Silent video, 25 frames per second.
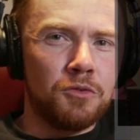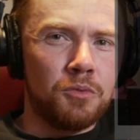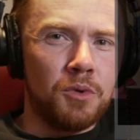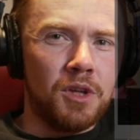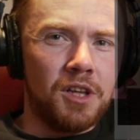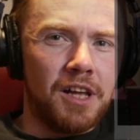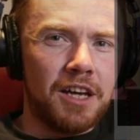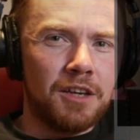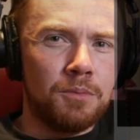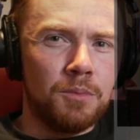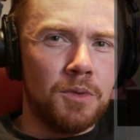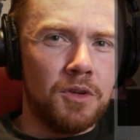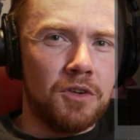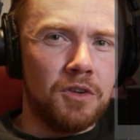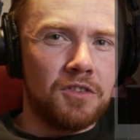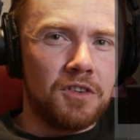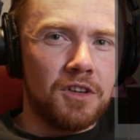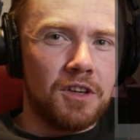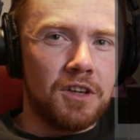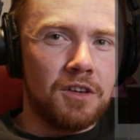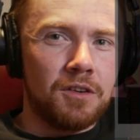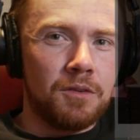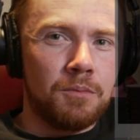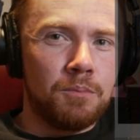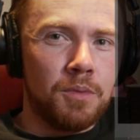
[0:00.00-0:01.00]
Because we like
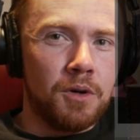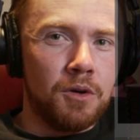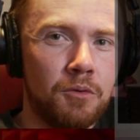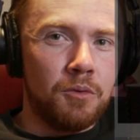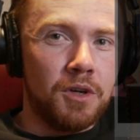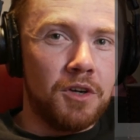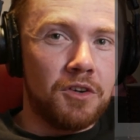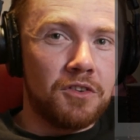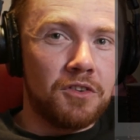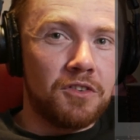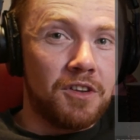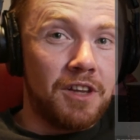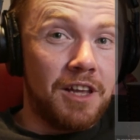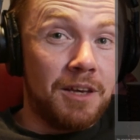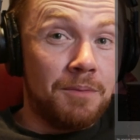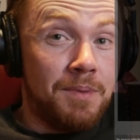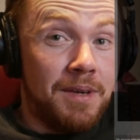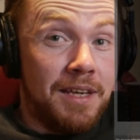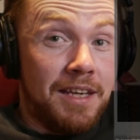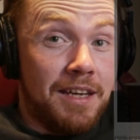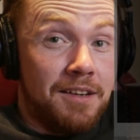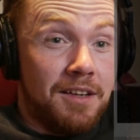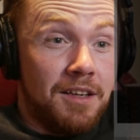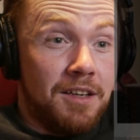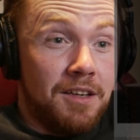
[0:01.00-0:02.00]
music, but we also
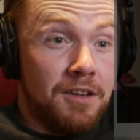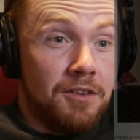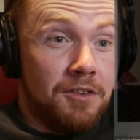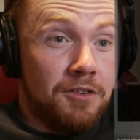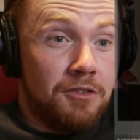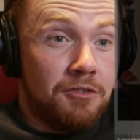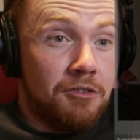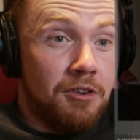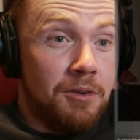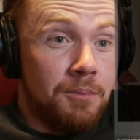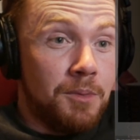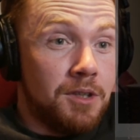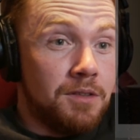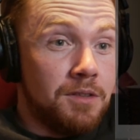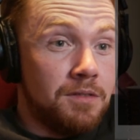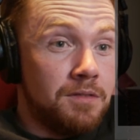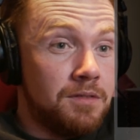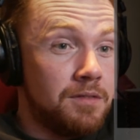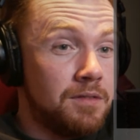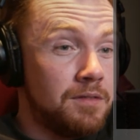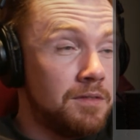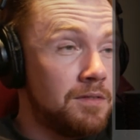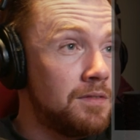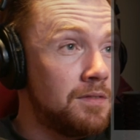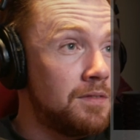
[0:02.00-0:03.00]
like being able to hear the streamer.
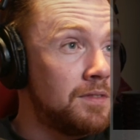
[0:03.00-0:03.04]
